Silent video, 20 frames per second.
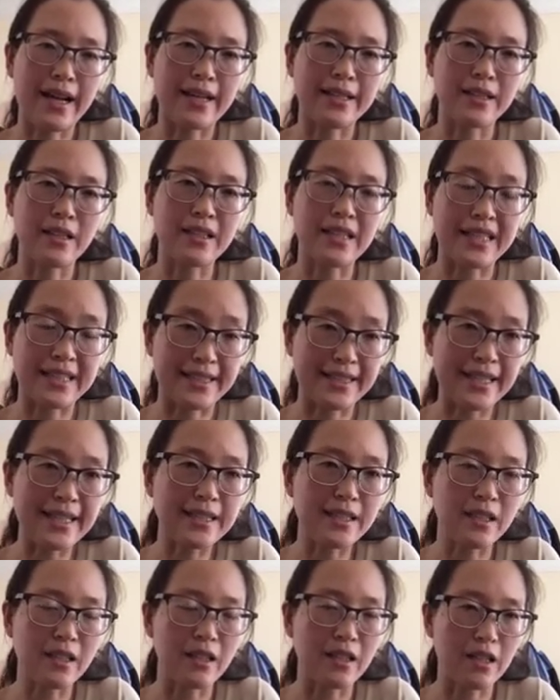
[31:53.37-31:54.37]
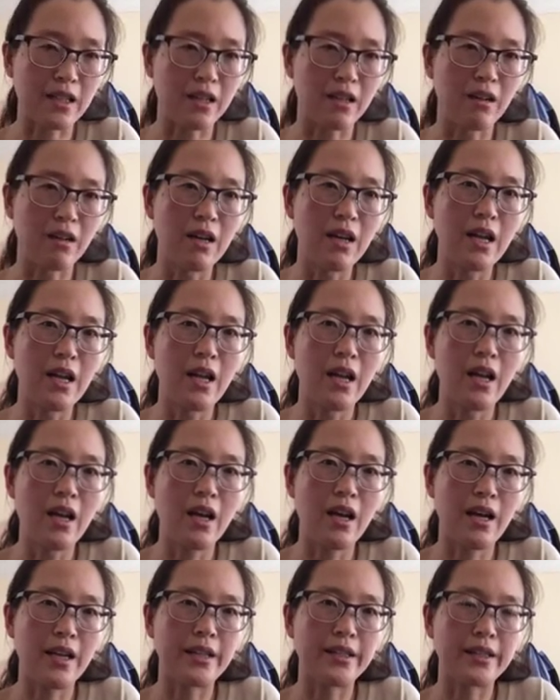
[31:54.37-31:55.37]
diseased allele
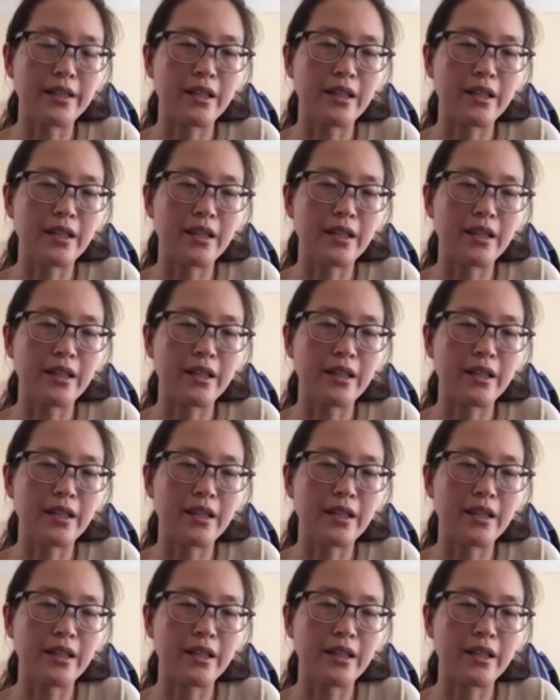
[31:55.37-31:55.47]
and